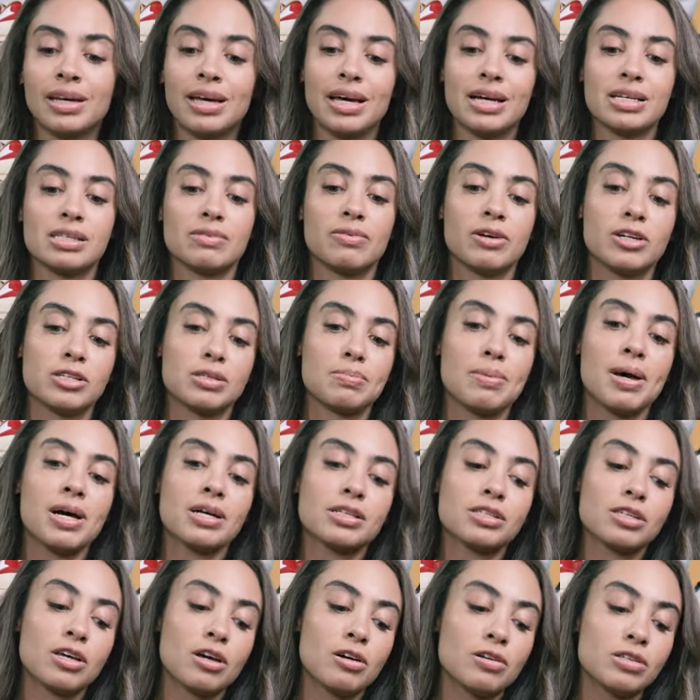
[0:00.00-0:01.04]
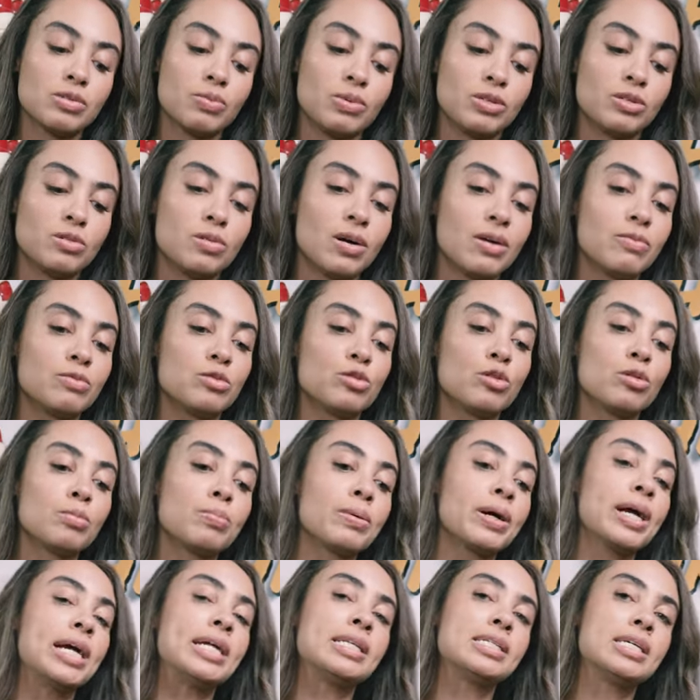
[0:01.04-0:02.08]
As far as the box goes, we do have dual
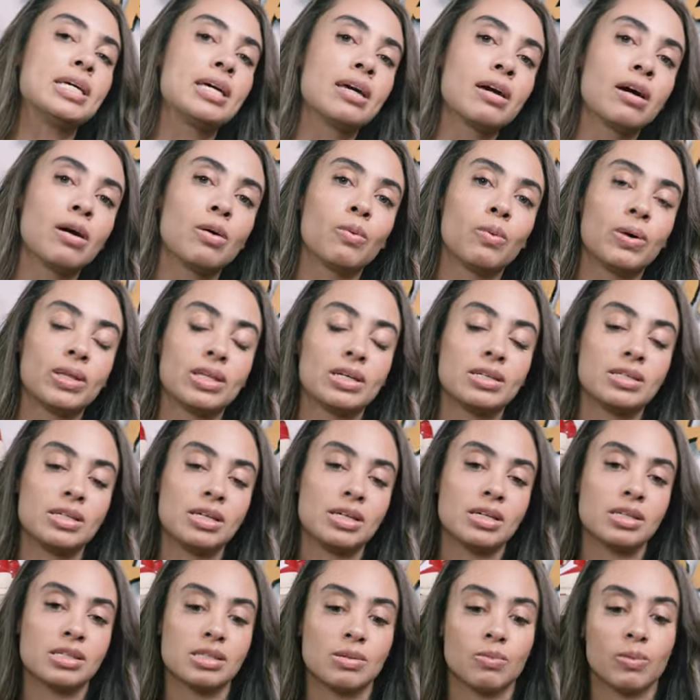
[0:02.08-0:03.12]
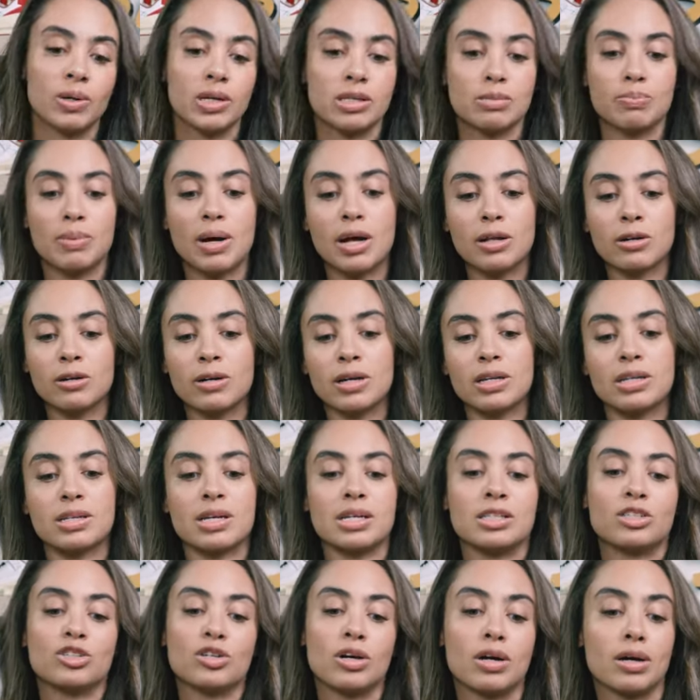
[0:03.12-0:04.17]
branding with Adidas and Wales Bonner and a
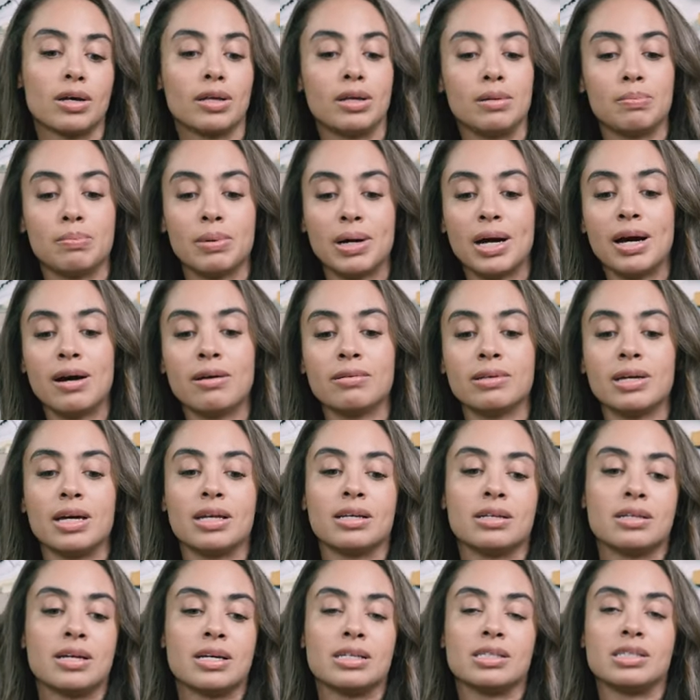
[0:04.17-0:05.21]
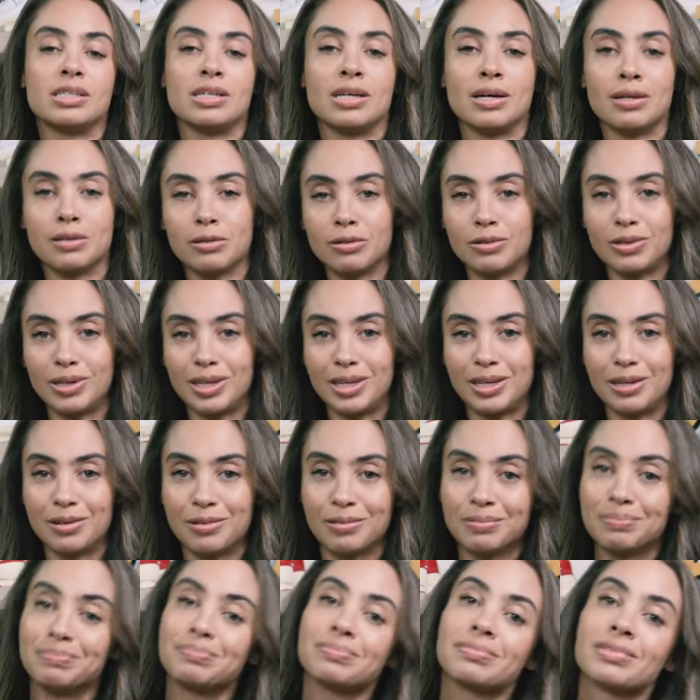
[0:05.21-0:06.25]
nice chocolatey brown and a nice yellow
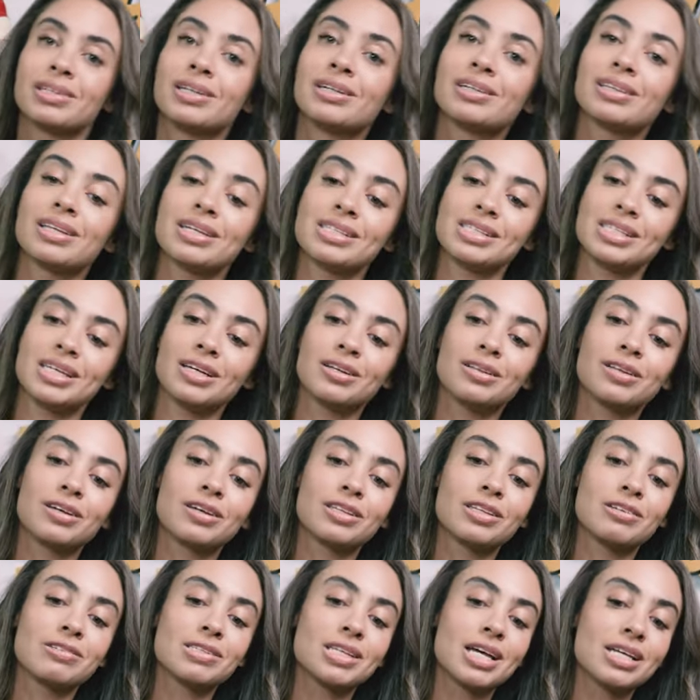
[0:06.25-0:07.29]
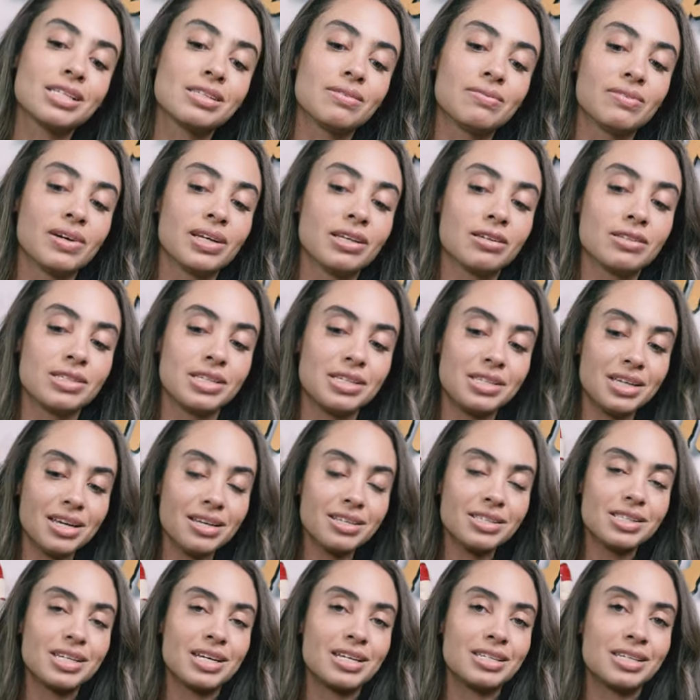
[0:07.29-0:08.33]
hue. Let's take a look at those last and final
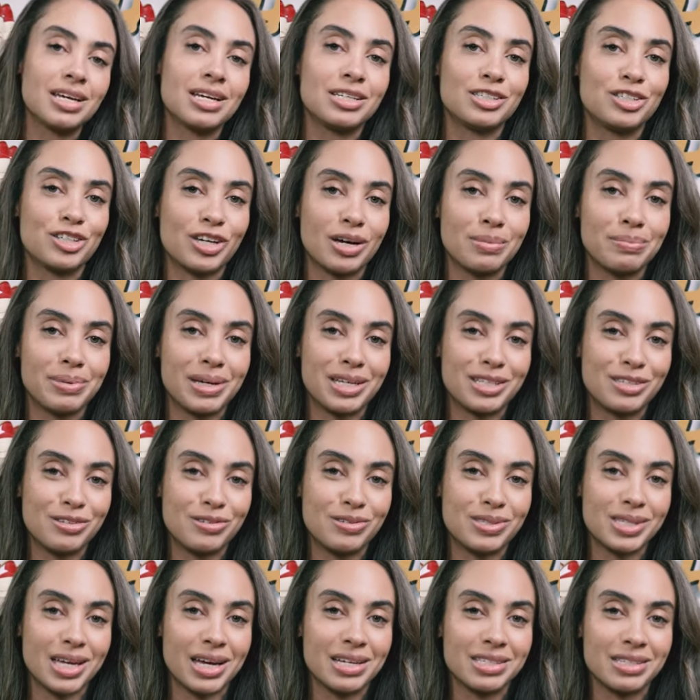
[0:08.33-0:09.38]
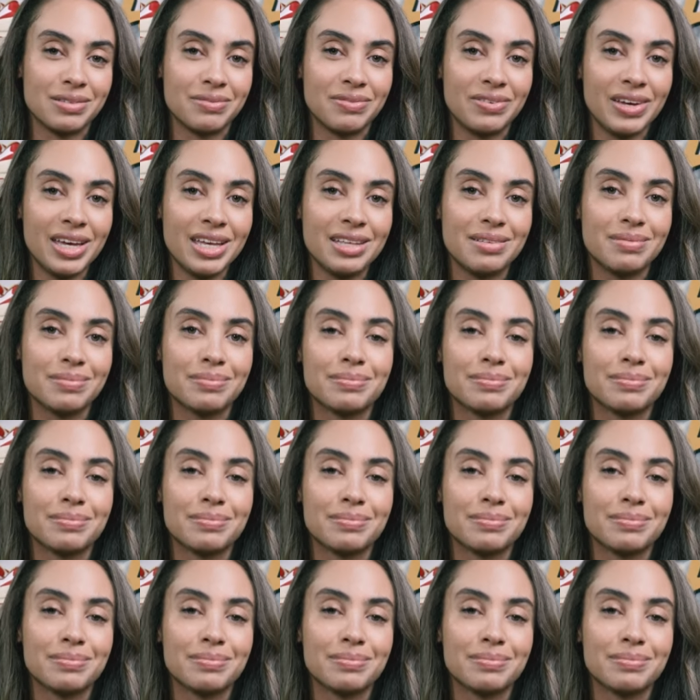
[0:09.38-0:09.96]
details, then jump into size and fit.